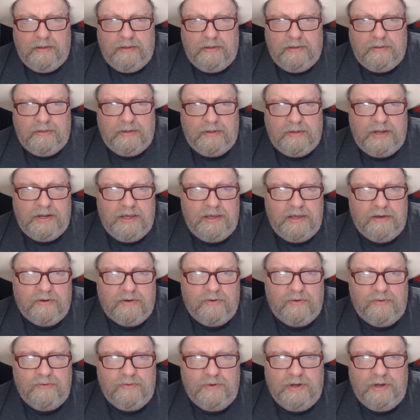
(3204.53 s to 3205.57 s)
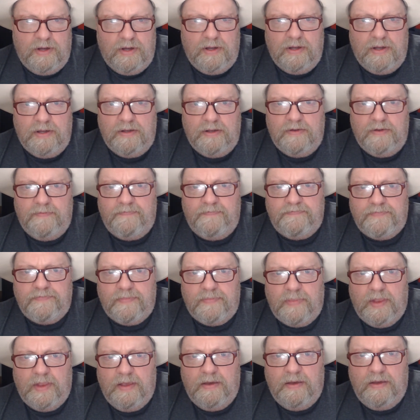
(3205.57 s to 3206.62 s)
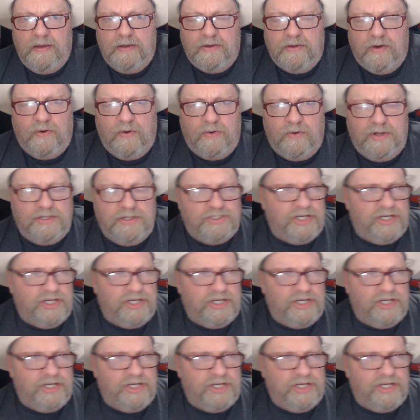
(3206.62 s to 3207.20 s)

The legal calling